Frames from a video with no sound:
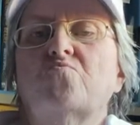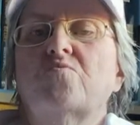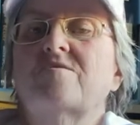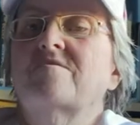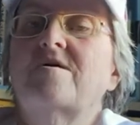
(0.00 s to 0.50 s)

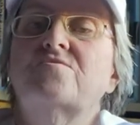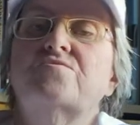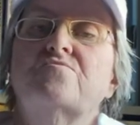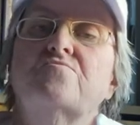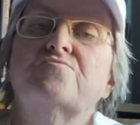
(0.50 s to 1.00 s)

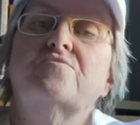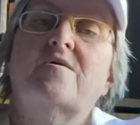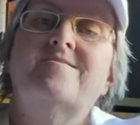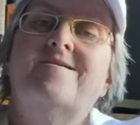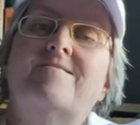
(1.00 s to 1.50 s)
relational
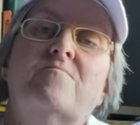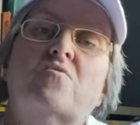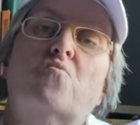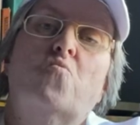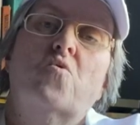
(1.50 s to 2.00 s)

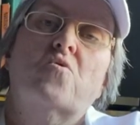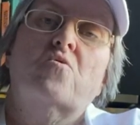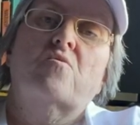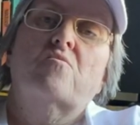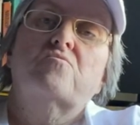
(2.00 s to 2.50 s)
dynamic work,
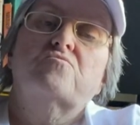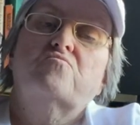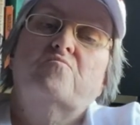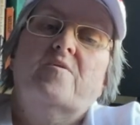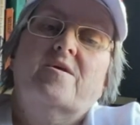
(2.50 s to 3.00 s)
to
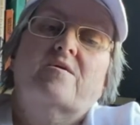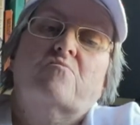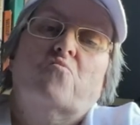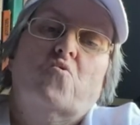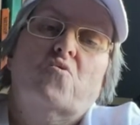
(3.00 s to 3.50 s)
make it
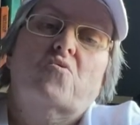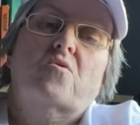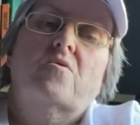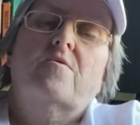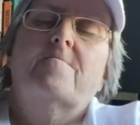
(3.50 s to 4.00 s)
work,
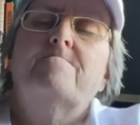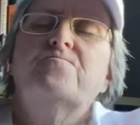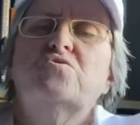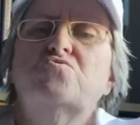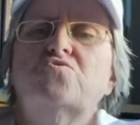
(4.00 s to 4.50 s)

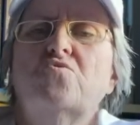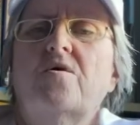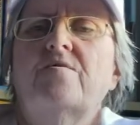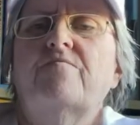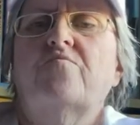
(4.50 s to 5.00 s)
to try
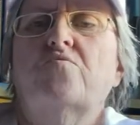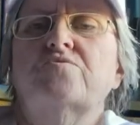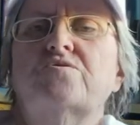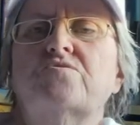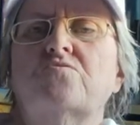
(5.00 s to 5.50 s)
to
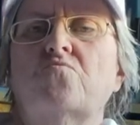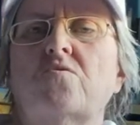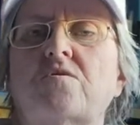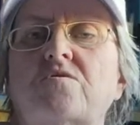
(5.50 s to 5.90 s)
force it to work,